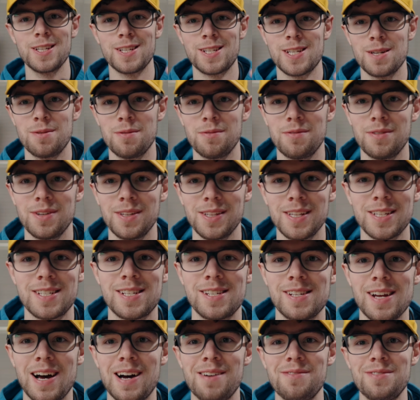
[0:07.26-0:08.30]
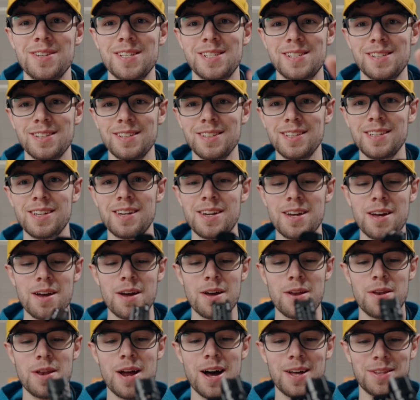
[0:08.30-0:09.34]
some of it. This is obviously
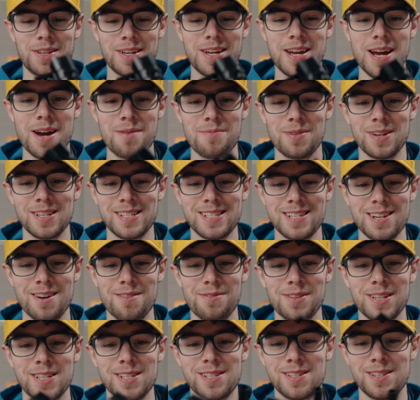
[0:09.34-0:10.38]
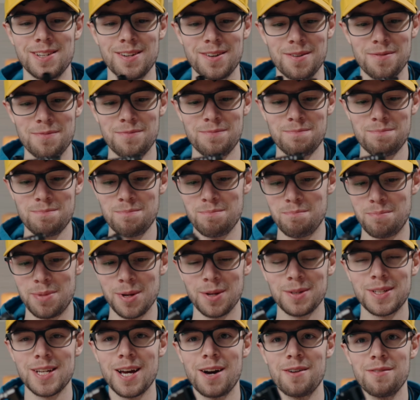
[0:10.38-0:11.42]
not the camera itself. This is a
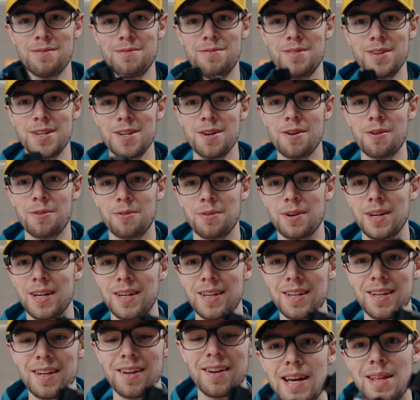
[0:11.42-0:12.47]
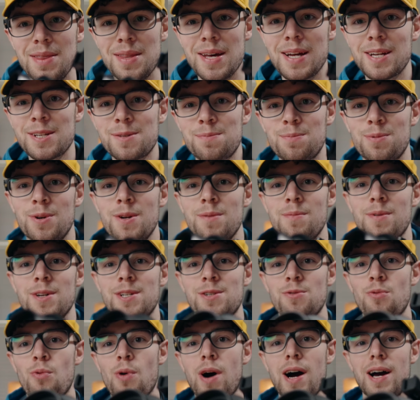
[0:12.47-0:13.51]
built out video rig, and that is pretty
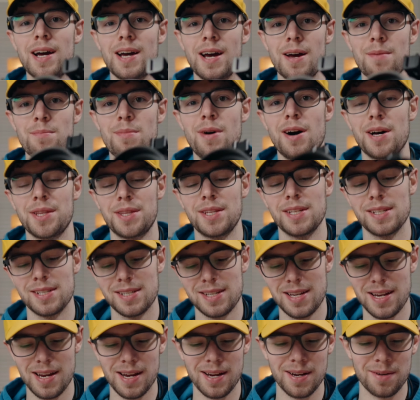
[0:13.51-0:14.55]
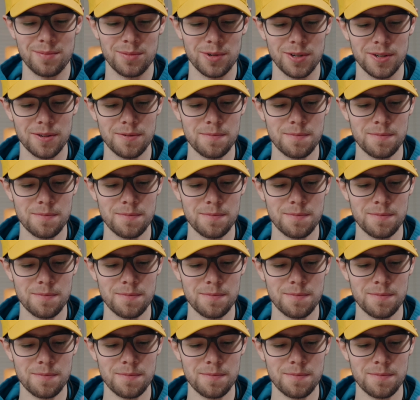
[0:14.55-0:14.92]
much why I bought this camera.